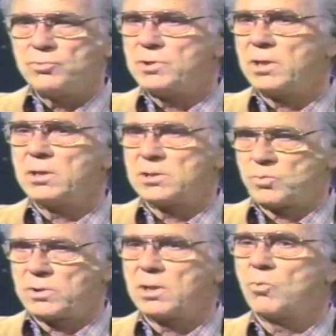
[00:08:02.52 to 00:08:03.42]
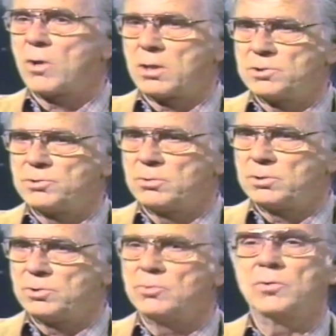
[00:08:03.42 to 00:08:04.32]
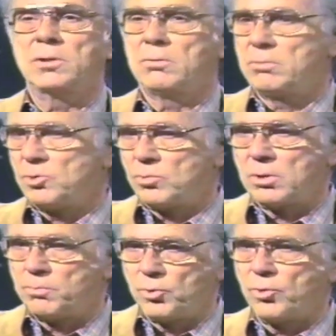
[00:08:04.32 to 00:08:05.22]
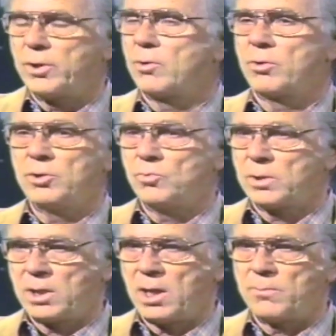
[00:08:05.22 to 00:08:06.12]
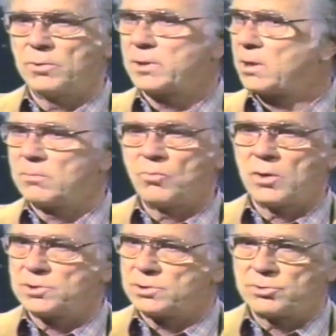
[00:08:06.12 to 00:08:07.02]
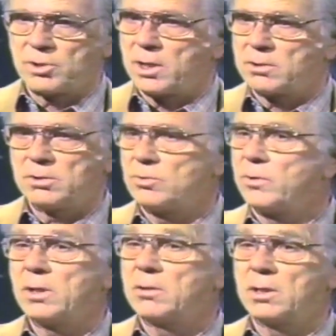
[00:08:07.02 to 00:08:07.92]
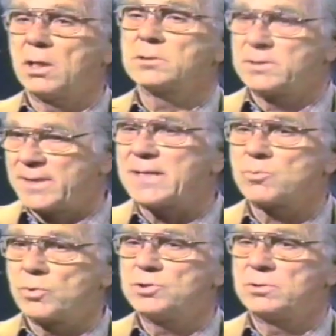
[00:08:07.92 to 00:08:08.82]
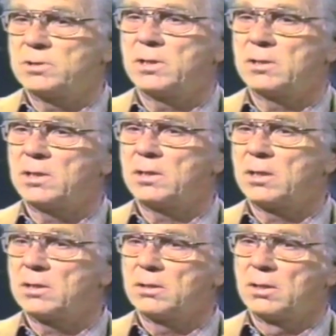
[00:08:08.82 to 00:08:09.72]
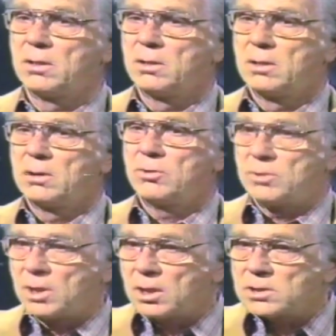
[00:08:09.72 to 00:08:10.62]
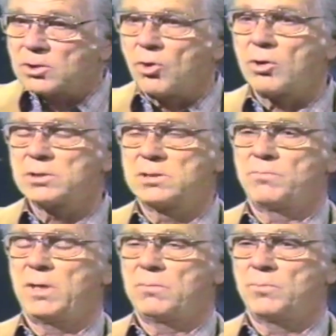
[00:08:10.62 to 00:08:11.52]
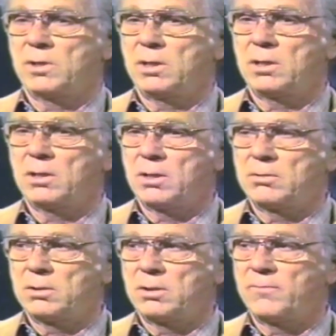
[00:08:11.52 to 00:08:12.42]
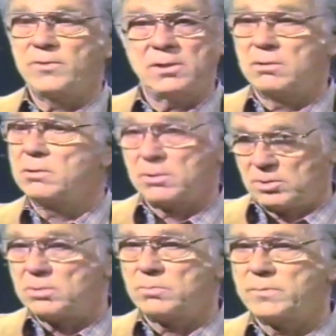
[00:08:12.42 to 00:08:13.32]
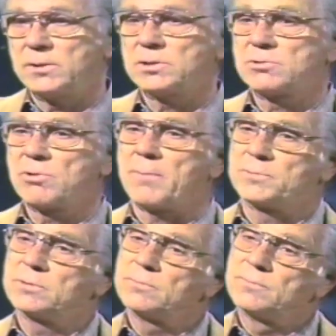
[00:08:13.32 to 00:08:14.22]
you did is what they wanted you to do. Whether you were a boy or you were Gable, they didn't want you trying to do anything else. That's what you did, and they did it. You did it as long as it made money, and then if it didn't, they just dropped you.